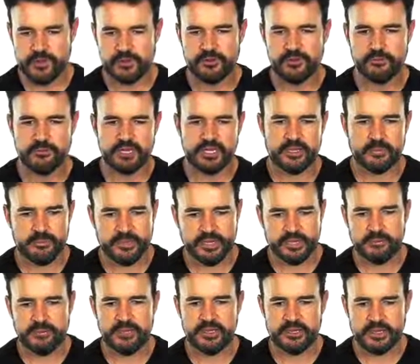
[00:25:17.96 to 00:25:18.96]
To
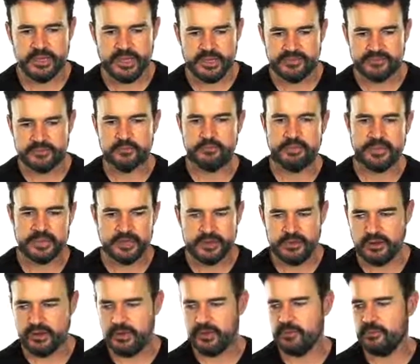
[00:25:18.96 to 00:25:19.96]
pick. Yes,
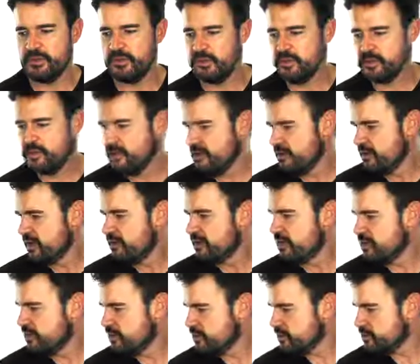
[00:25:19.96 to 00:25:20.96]
picking on me.
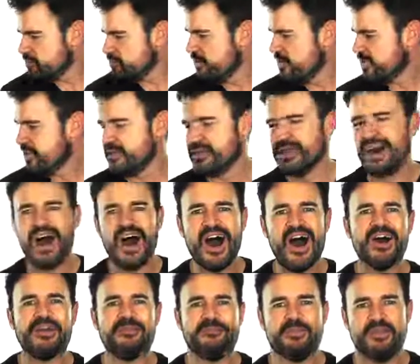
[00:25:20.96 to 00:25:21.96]
He was picking
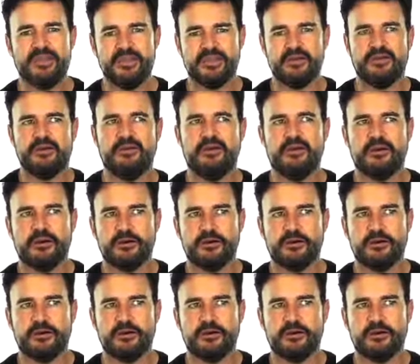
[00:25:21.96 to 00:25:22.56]
on me.